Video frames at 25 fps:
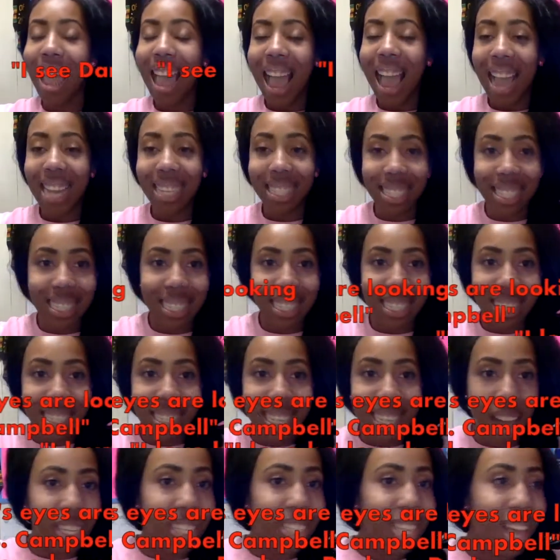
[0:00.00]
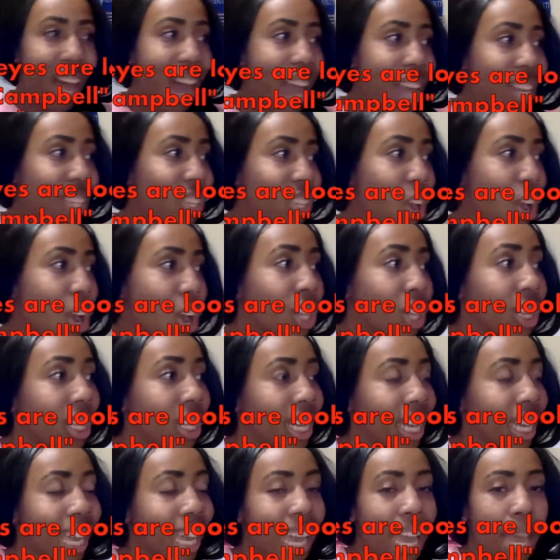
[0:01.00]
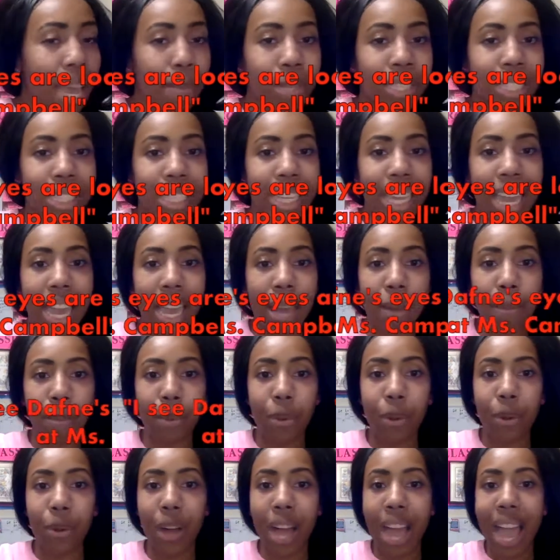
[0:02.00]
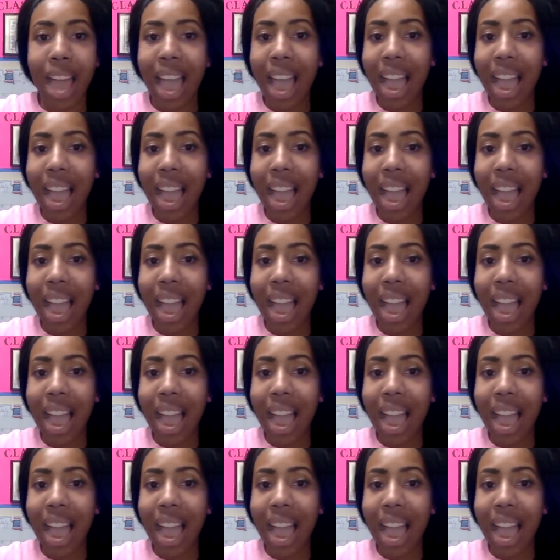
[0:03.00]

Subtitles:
I see Daphne's eyes are looking at Miss Campbell.